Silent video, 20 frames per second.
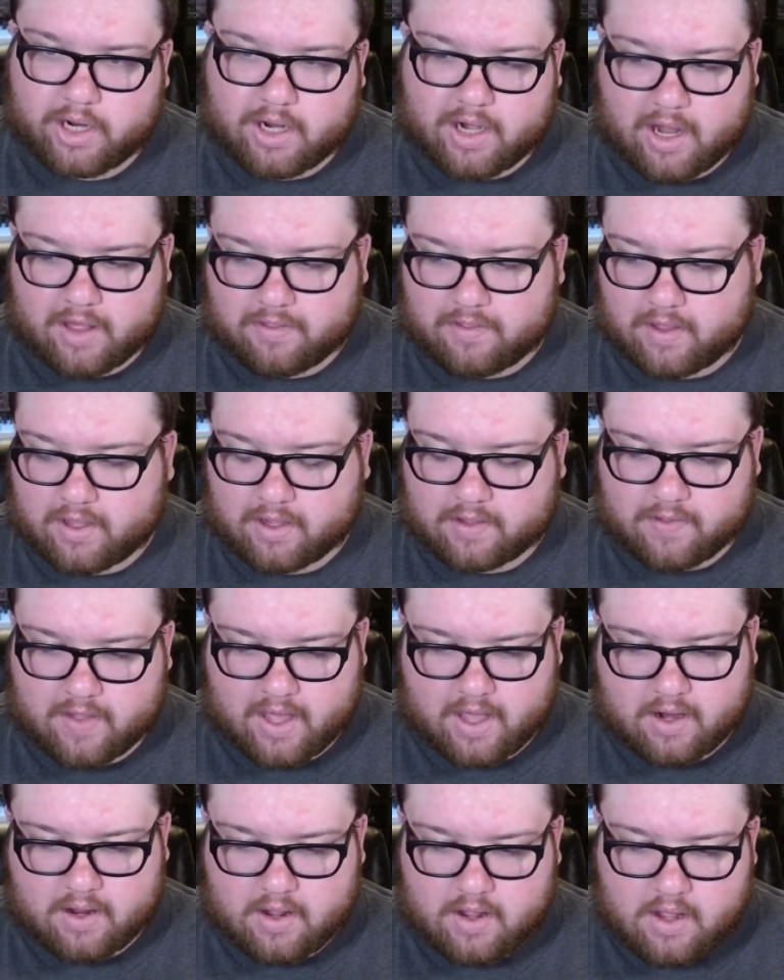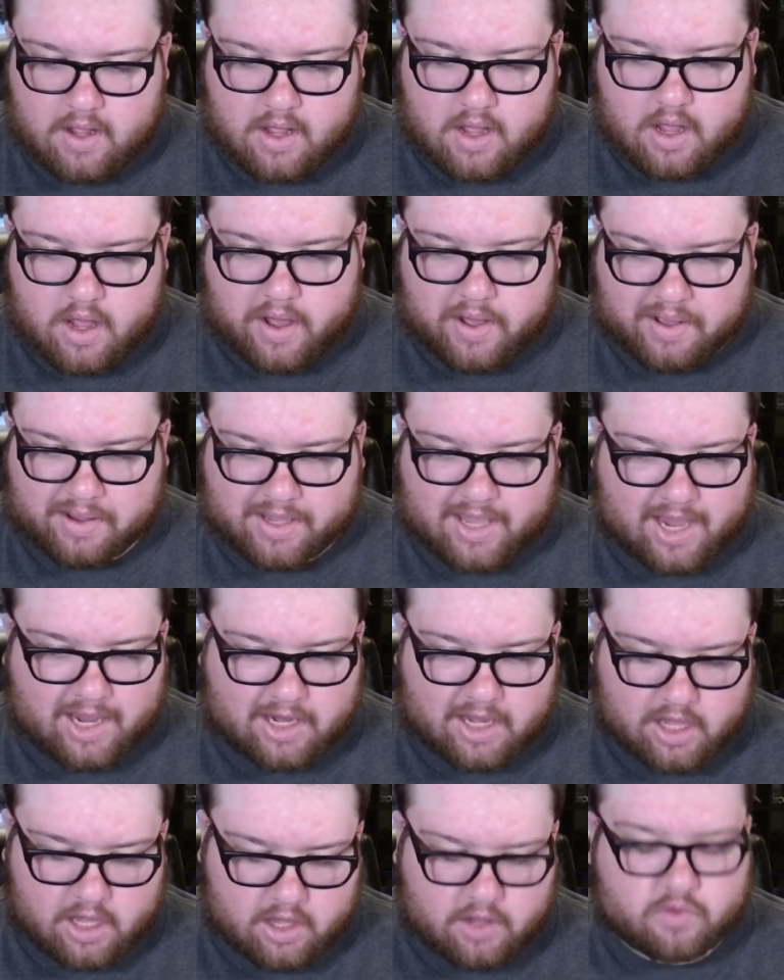And I think that
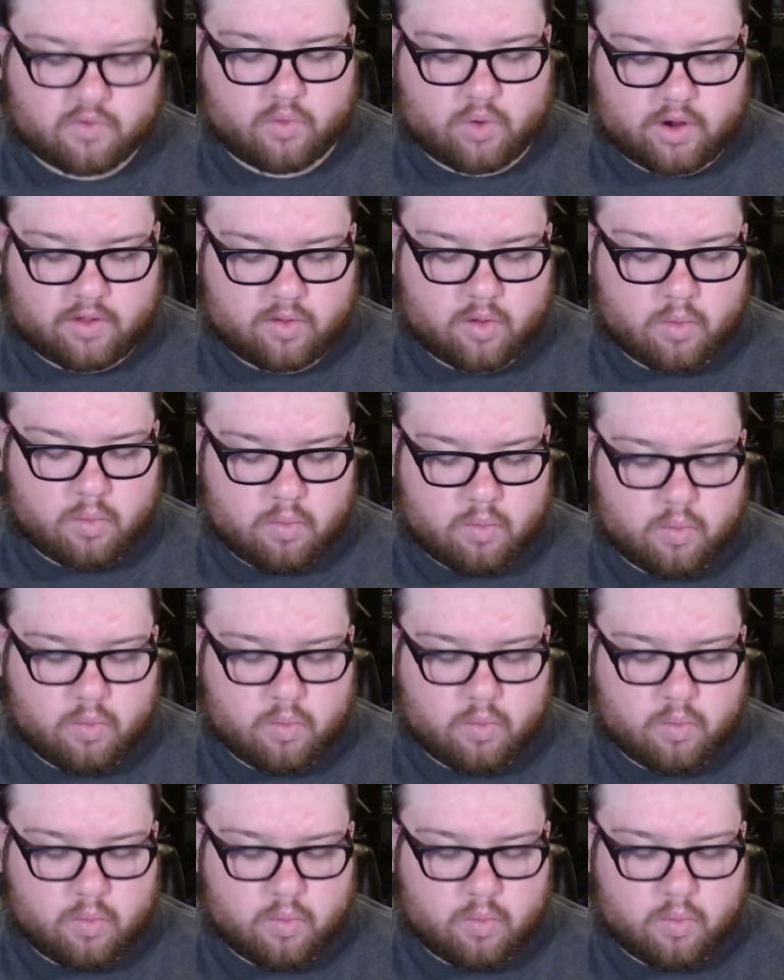Cadia is one of the